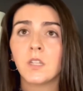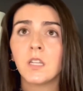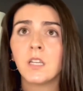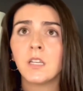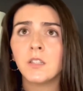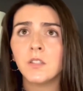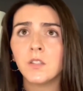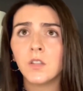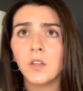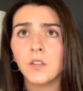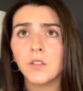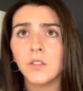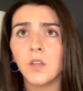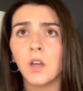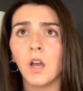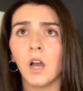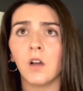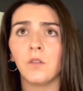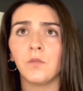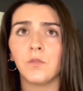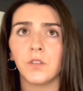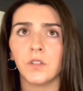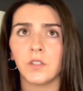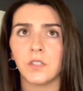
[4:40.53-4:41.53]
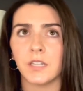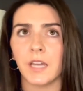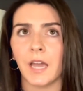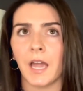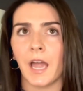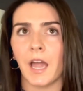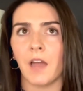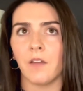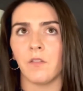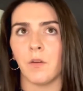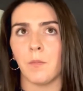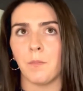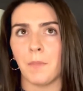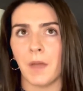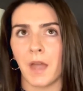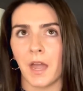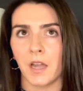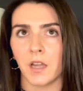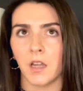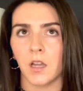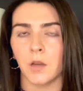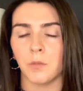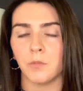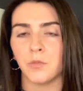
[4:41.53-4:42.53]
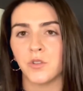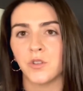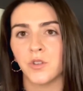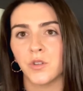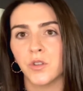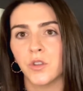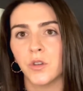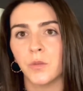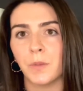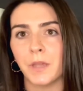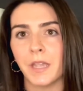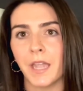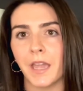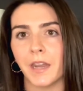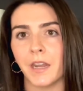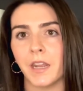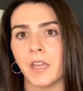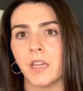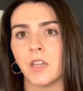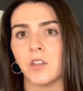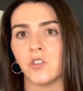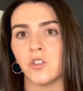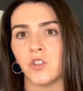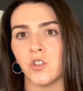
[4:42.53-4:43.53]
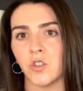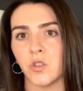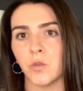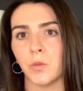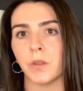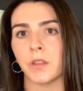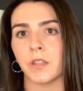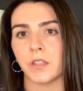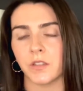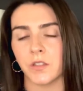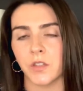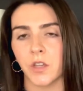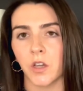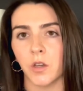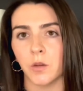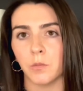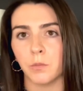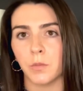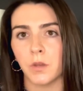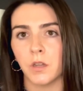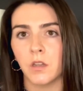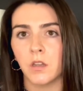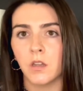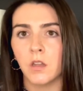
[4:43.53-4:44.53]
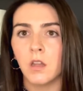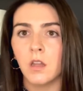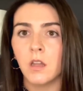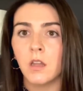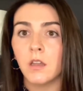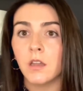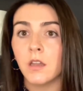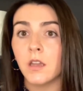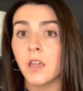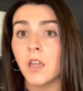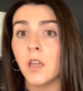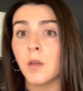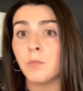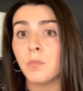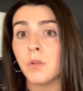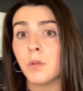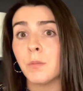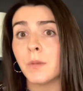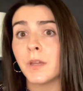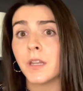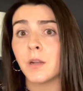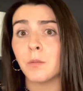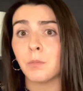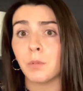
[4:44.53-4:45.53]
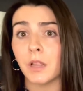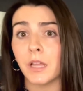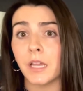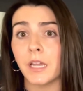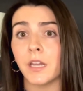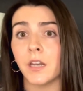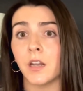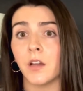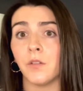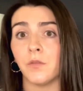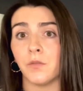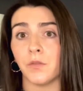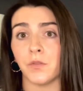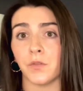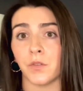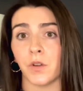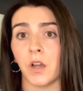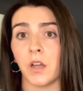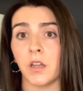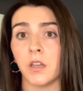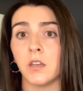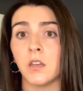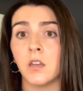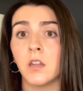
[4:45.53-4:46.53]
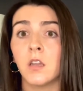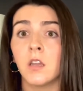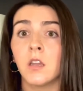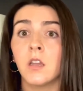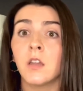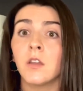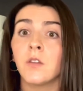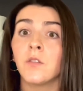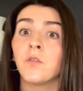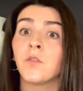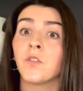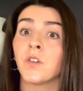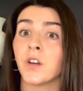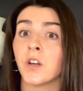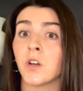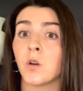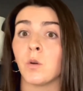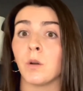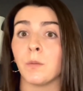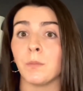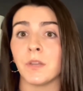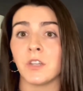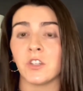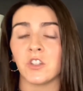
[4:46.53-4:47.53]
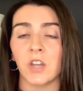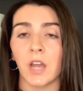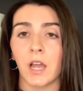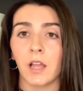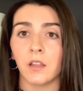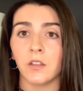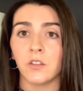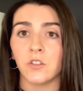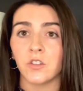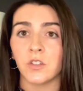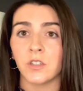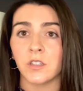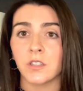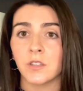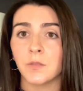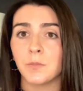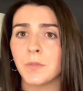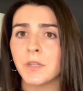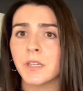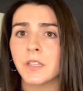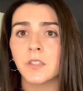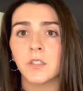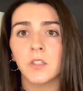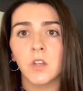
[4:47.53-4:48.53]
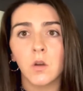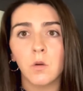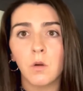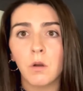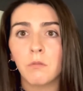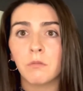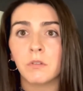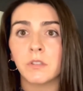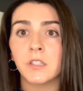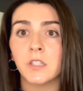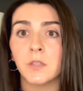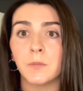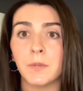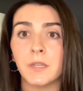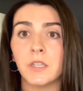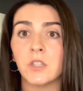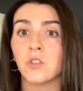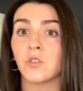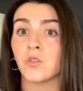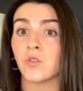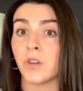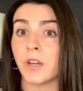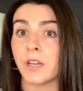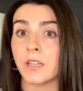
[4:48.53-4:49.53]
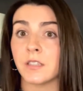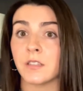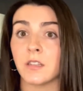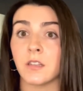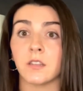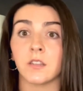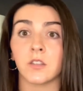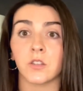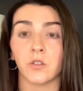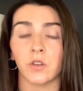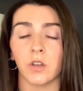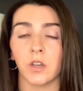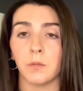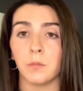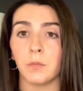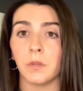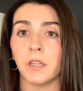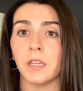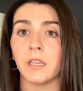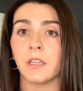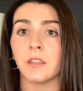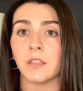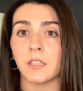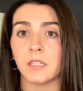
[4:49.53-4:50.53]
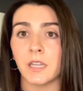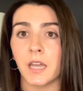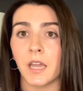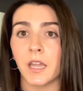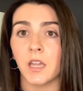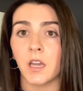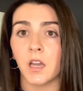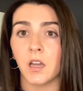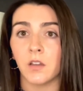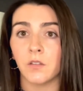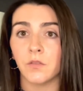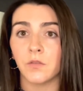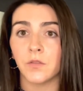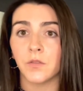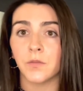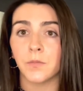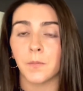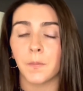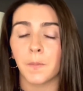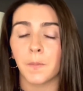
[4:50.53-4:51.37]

It's also helpful to have a backup should there be any issues with the scope. Implement a plan up front for equipment challenges because no one wants to be stressed and scrambling the day of.